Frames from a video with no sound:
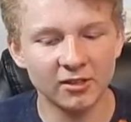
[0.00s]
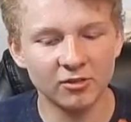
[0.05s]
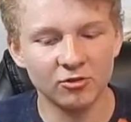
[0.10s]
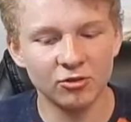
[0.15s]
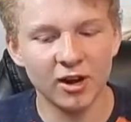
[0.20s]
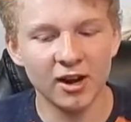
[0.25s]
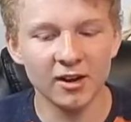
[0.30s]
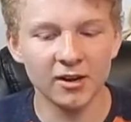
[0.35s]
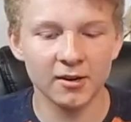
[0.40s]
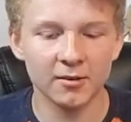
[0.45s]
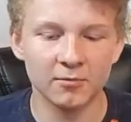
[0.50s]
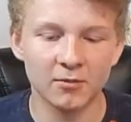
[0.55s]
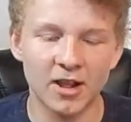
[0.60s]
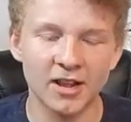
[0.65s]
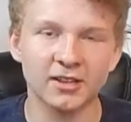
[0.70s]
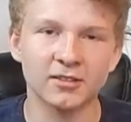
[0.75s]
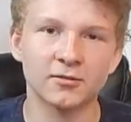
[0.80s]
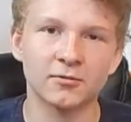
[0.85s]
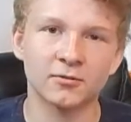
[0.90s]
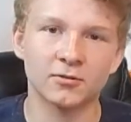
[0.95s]
you're trying to
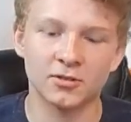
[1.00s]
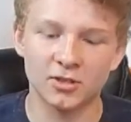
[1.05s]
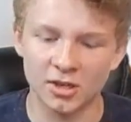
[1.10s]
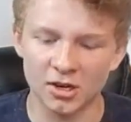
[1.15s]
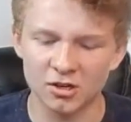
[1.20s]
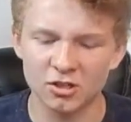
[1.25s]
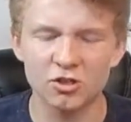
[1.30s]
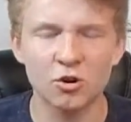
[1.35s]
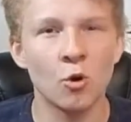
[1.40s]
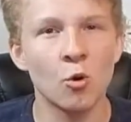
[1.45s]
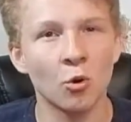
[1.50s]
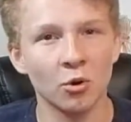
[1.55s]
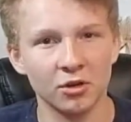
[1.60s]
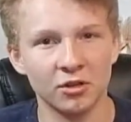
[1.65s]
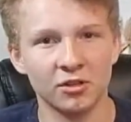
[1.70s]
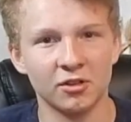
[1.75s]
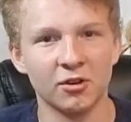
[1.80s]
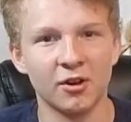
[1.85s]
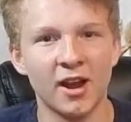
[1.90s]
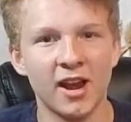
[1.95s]
like
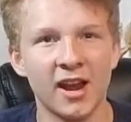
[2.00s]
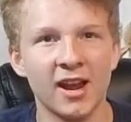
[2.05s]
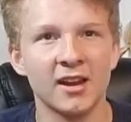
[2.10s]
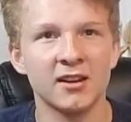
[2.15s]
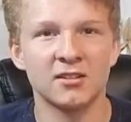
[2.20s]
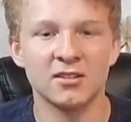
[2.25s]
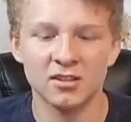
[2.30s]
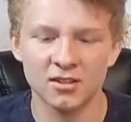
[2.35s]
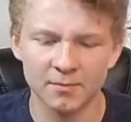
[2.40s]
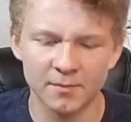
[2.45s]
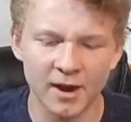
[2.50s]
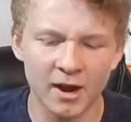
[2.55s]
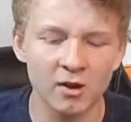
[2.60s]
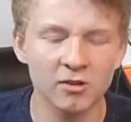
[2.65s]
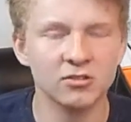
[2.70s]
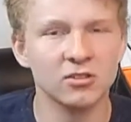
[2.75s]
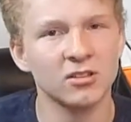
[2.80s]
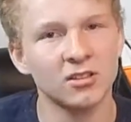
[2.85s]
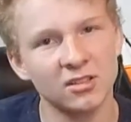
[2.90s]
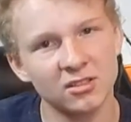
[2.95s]
contort your hand to the
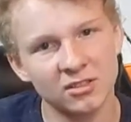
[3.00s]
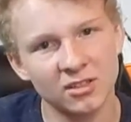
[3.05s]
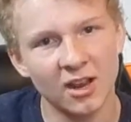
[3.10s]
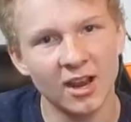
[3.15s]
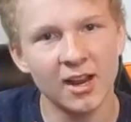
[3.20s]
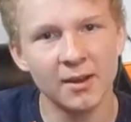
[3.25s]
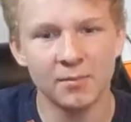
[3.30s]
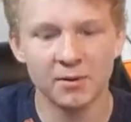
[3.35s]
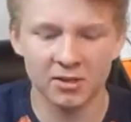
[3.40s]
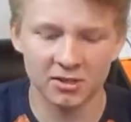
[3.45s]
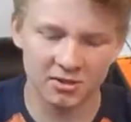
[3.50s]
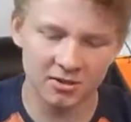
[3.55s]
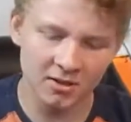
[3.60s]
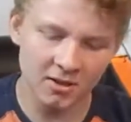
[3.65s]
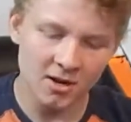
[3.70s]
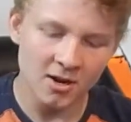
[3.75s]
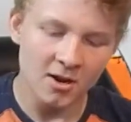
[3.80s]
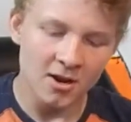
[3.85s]
mouse on the side, because